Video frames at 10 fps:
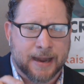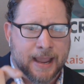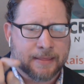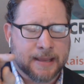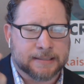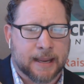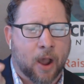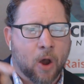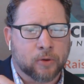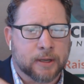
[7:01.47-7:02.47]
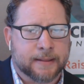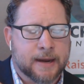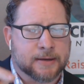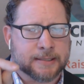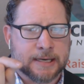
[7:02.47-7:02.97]
it. And they say, oh, look at
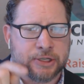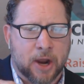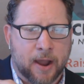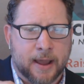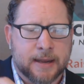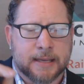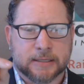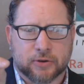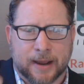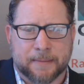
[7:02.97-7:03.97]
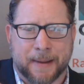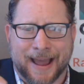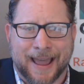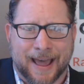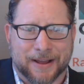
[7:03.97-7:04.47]
there. It looks like John is trying to
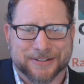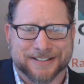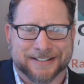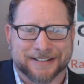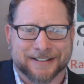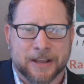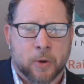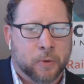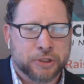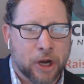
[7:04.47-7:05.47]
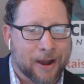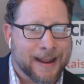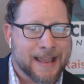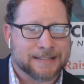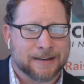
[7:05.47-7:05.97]
buy a house. Well, John
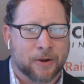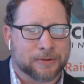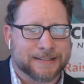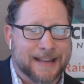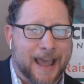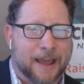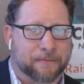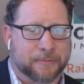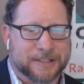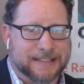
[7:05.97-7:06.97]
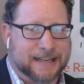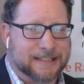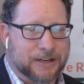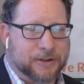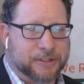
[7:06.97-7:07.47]
has an old debt from
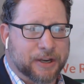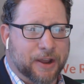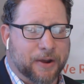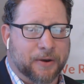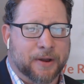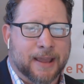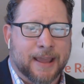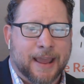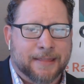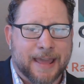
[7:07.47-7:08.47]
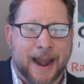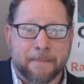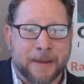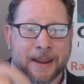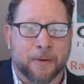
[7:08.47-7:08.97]
6 years ago that
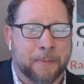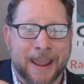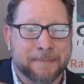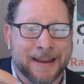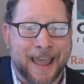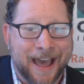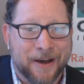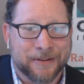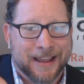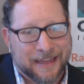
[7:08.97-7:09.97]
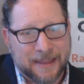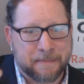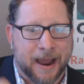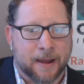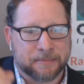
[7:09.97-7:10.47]
I bet he'll pay me now. And they
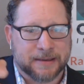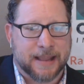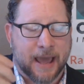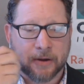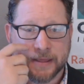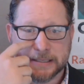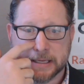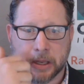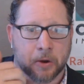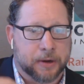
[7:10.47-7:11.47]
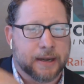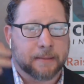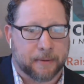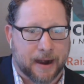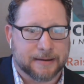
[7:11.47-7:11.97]
buy up the debt, or they still own it, and
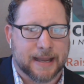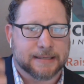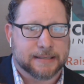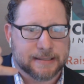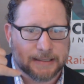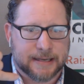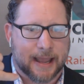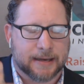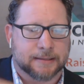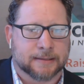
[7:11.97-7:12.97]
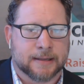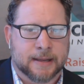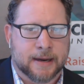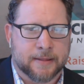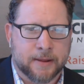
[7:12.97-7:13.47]
it prioritizes the debt. And
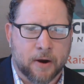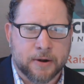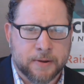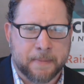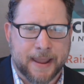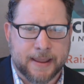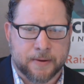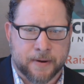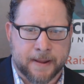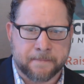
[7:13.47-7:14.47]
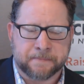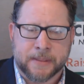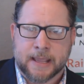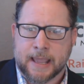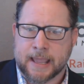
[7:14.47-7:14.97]
there they are, and you pay it, right?
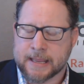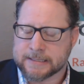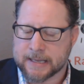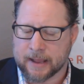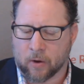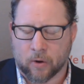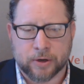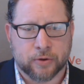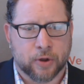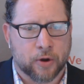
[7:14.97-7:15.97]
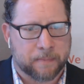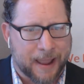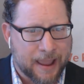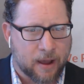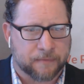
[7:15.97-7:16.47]
And or you go to
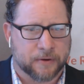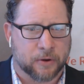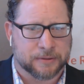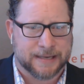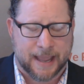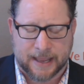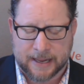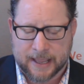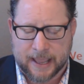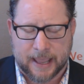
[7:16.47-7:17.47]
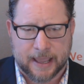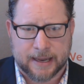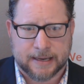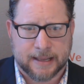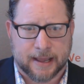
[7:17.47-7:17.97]
pay off an old debt,
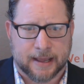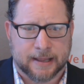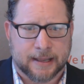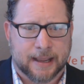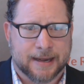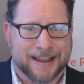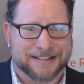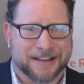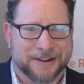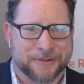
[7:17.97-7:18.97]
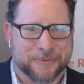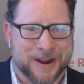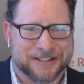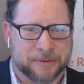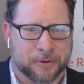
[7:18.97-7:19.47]
and next thing you know, the
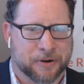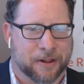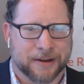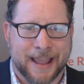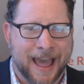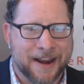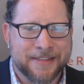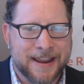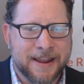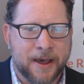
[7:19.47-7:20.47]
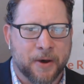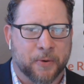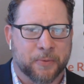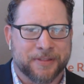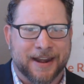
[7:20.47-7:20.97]
rest of them are calling you. How do they
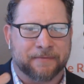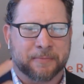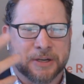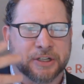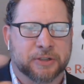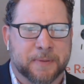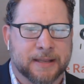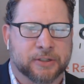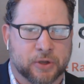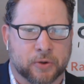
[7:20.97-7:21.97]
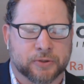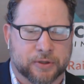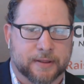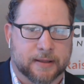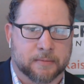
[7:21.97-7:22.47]
know? Well, that information's being sold
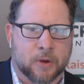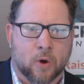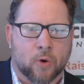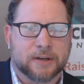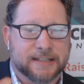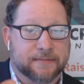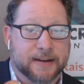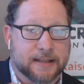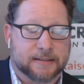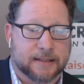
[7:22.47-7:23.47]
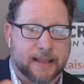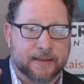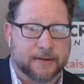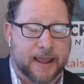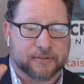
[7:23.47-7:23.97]
to them. Or they
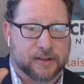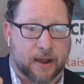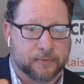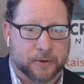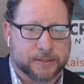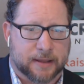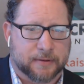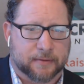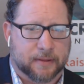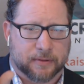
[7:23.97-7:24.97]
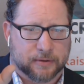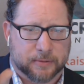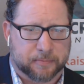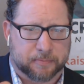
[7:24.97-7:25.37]
even have softwares out there that they're